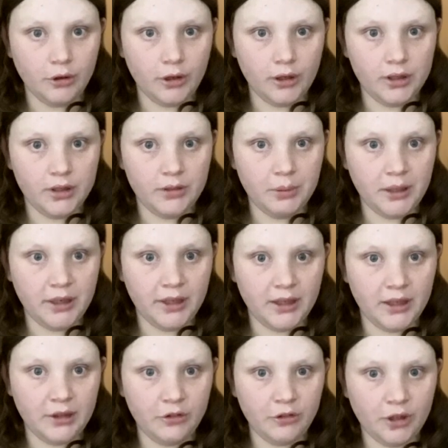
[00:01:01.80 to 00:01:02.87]
independent
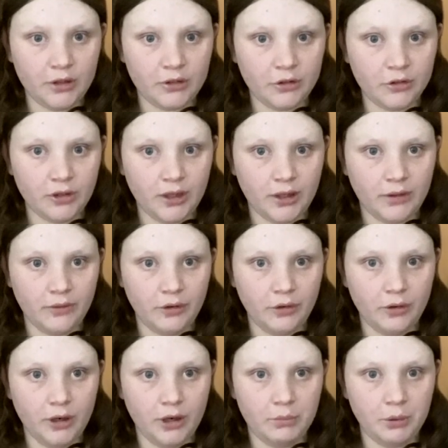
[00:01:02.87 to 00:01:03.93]
contractors, like if you
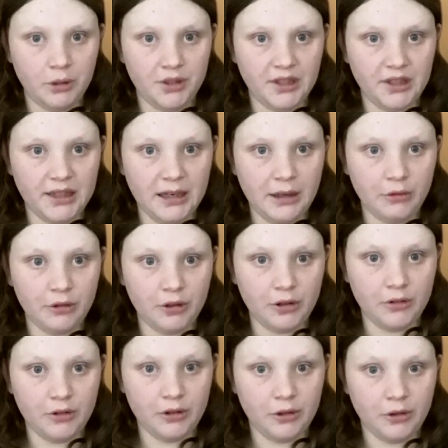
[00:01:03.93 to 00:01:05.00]
are building
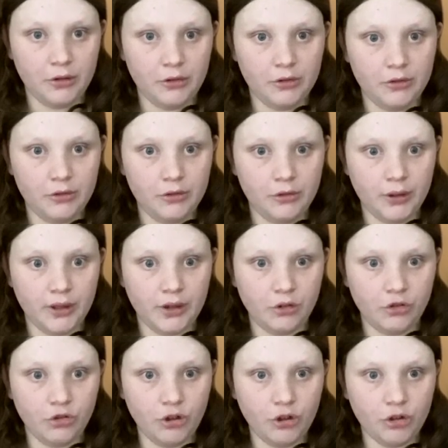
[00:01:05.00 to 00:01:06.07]
houses and you're doing
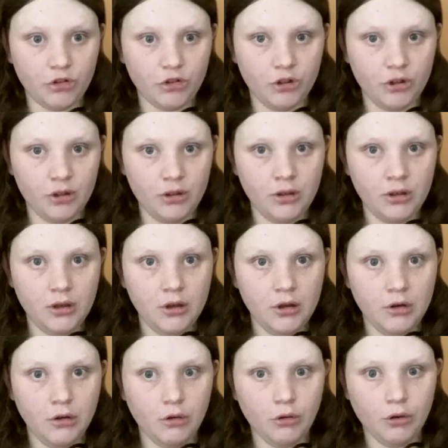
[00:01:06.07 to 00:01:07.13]
construction,
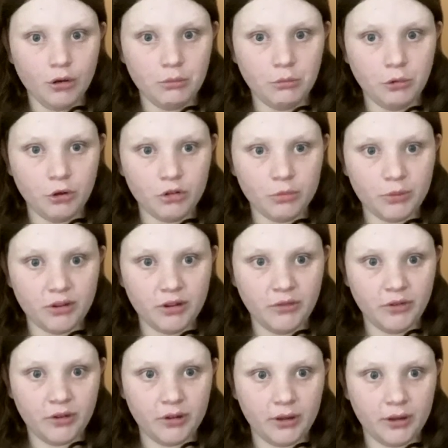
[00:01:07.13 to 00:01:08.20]
or more
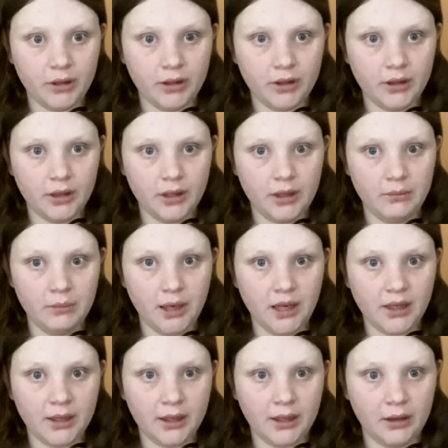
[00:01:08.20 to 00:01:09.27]
specifically, in my
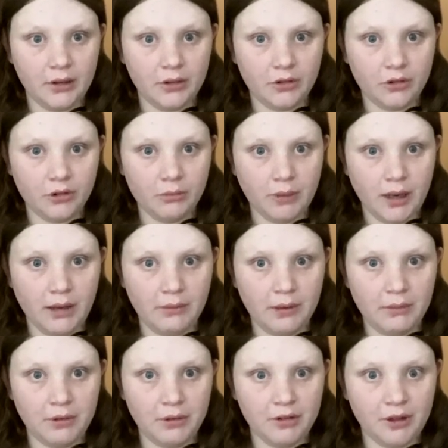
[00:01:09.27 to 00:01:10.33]
case, my
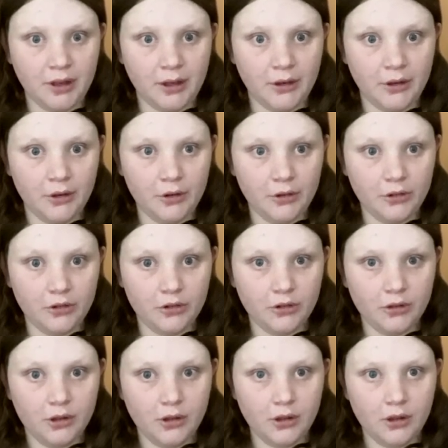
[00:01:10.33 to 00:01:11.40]
web designers
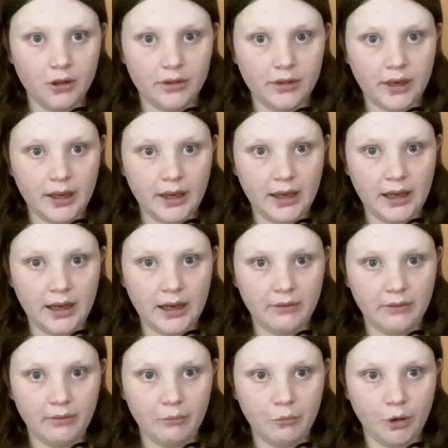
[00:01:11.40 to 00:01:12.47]
that I have
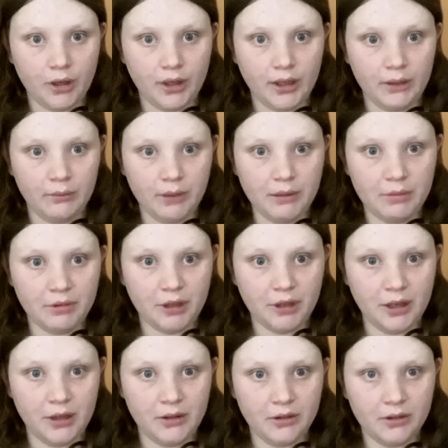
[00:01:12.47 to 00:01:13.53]
working on websites,